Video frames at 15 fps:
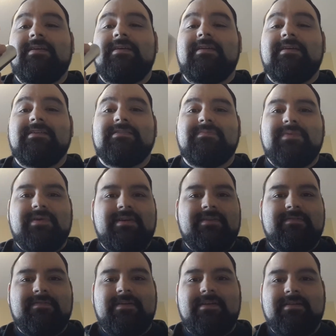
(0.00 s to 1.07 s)
It hits pretty
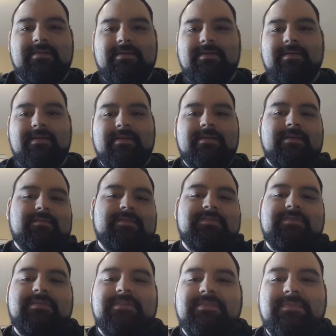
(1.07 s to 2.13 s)
freaking hard. I
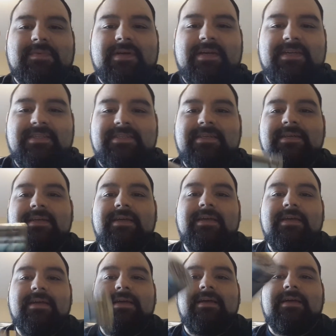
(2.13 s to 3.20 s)
was really surprised.
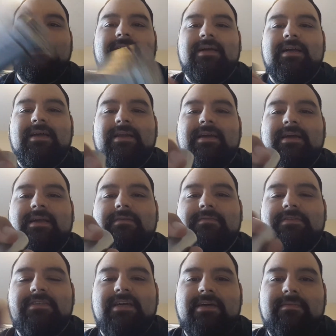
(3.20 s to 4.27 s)
I had a heck of
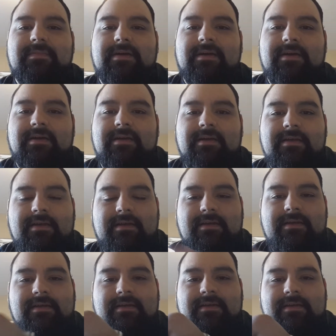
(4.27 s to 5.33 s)
a time
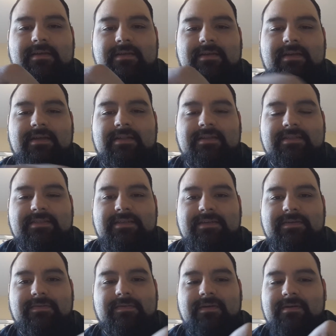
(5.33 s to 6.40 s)
getting this
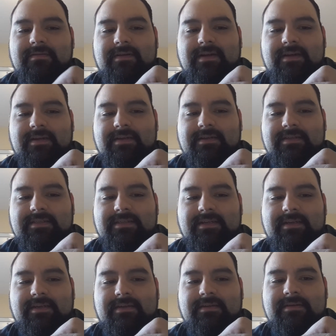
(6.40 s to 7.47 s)
thing to work right, because
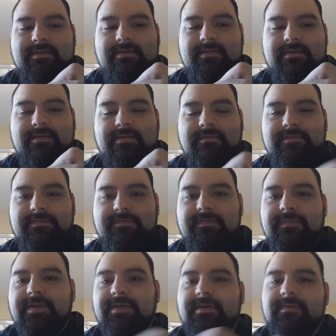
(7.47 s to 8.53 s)
I wasn't
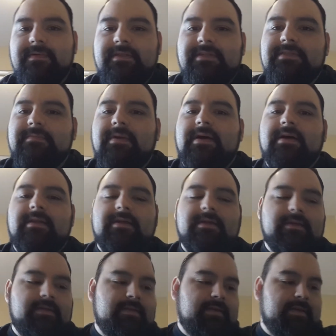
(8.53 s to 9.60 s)
familiar with this mod
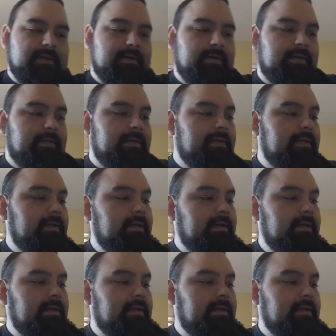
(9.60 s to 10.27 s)
at all.